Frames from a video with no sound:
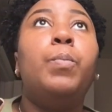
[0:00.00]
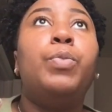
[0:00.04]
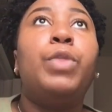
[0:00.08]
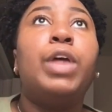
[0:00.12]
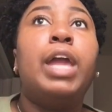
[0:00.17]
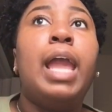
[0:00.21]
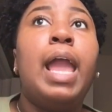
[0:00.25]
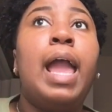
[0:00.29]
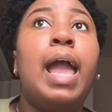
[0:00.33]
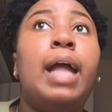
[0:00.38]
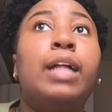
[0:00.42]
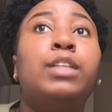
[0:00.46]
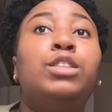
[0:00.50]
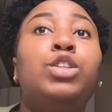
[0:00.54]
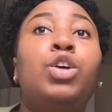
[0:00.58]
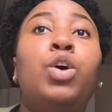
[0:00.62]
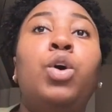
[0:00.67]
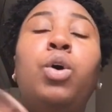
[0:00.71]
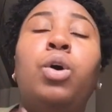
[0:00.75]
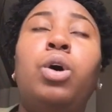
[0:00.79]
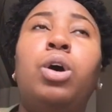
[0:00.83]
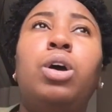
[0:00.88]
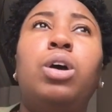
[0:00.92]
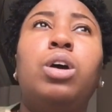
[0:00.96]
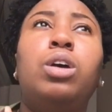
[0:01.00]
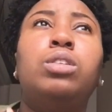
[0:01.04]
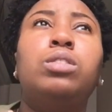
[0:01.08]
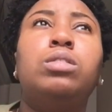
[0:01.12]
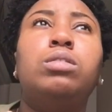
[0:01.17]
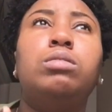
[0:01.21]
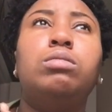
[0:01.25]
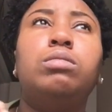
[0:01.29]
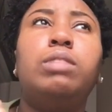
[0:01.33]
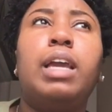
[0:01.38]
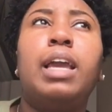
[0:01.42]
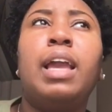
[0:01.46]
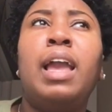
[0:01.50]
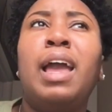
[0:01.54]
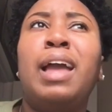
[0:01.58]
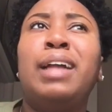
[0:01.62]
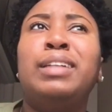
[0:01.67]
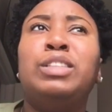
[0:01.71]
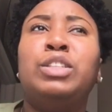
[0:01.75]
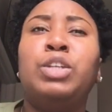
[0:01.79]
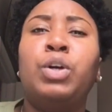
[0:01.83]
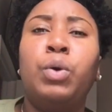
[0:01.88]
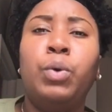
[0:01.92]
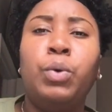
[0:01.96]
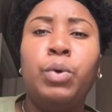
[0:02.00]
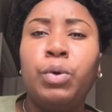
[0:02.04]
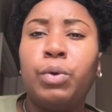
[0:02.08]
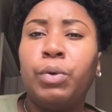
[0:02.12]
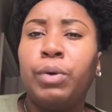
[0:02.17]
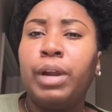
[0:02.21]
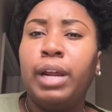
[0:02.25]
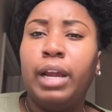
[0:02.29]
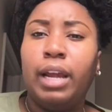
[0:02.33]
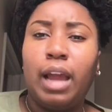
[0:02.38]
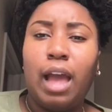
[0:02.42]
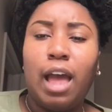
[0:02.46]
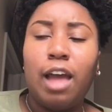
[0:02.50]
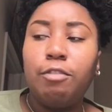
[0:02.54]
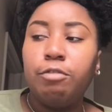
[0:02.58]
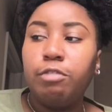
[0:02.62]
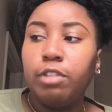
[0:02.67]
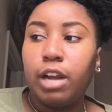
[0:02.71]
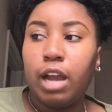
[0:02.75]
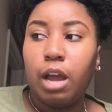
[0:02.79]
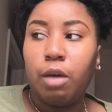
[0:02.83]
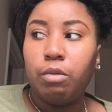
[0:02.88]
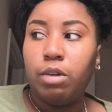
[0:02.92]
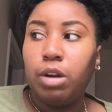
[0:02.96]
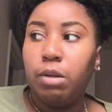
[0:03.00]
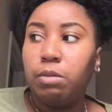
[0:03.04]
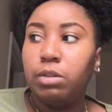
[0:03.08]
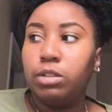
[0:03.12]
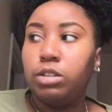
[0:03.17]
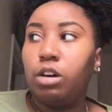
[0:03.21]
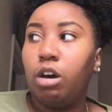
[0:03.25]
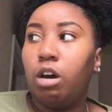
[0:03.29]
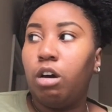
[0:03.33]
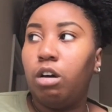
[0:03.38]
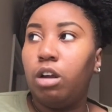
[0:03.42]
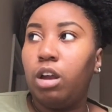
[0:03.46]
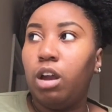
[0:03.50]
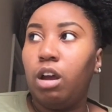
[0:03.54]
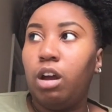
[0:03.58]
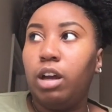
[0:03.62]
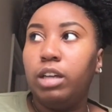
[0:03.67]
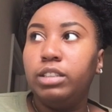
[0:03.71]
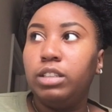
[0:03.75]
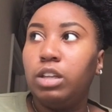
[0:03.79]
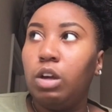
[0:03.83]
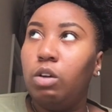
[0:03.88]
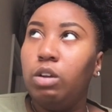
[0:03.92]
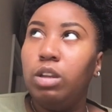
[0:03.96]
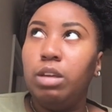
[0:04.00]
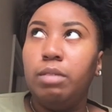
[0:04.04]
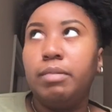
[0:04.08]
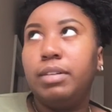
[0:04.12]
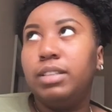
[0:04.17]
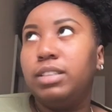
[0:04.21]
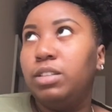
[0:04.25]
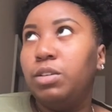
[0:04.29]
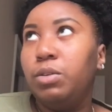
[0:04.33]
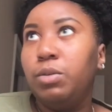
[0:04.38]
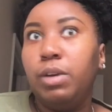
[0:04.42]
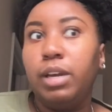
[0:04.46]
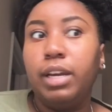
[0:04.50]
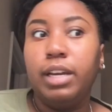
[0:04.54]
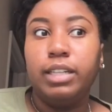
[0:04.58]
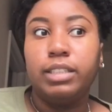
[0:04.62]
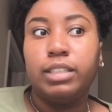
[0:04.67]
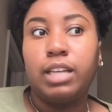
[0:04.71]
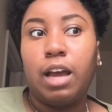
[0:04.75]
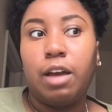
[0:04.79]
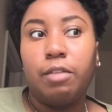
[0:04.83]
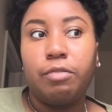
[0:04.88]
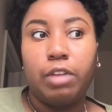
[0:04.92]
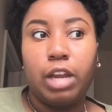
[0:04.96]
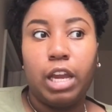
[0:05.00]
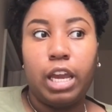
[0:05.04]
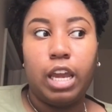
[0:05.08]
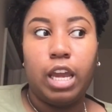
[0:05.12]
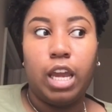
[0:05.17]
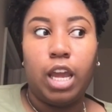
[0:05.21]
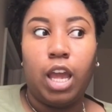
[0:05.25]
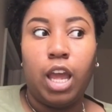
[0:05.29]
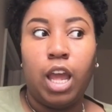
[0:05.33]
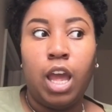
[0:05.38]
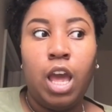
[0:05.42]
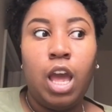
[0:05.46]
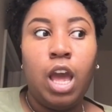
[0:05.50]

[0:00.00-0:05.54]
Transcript: they had tutoring. I forgot what it was called, y'all. It's only been 2 years. I forget.